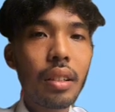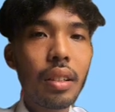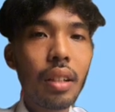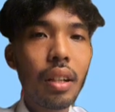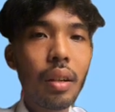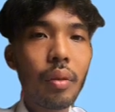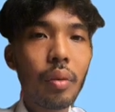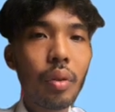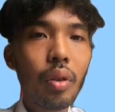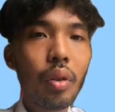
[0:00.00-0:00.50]

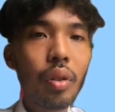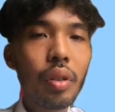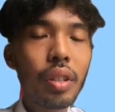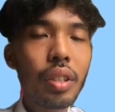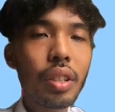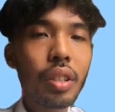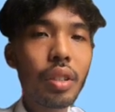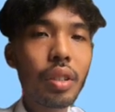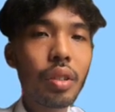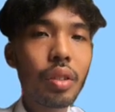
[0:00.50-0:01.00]
I'm
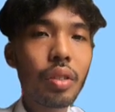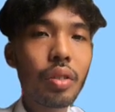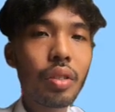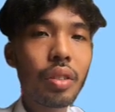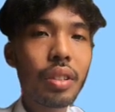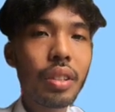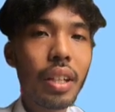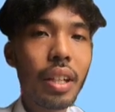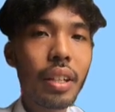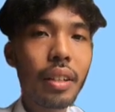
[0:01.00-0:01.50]
going to
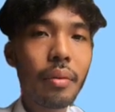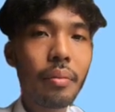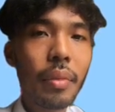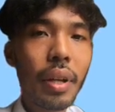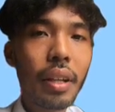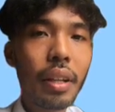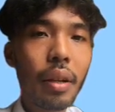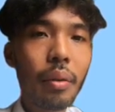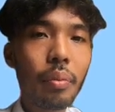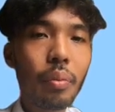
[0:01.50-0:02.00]
set the
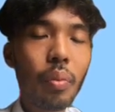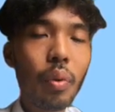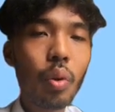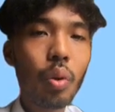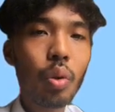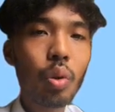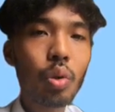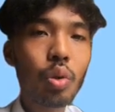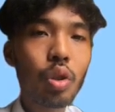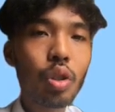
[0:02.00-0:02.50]
magnet
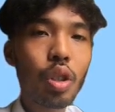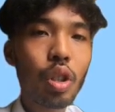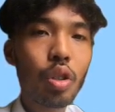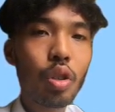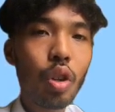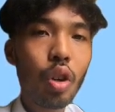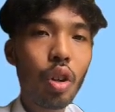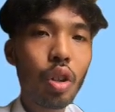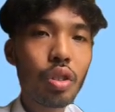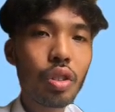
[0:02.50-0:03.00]
pole to the
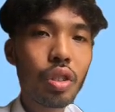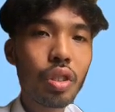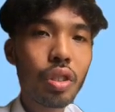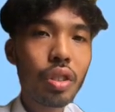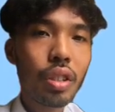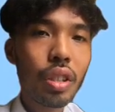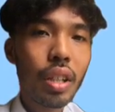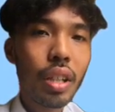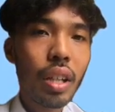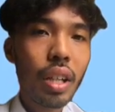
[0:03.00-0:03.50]

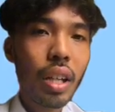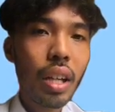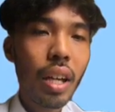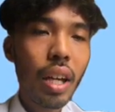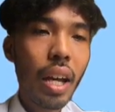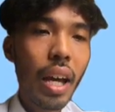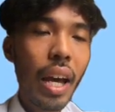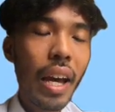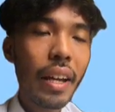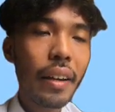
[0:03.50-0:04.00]
nodes
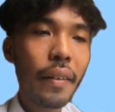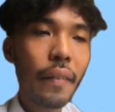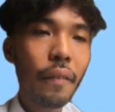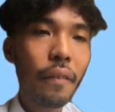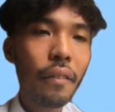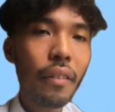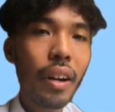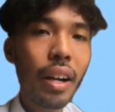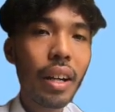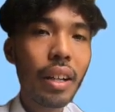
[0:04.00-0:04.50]
at the
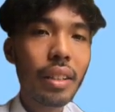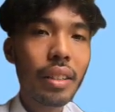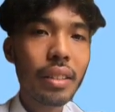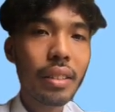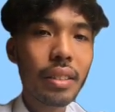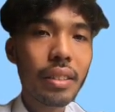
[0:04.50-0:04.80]
front.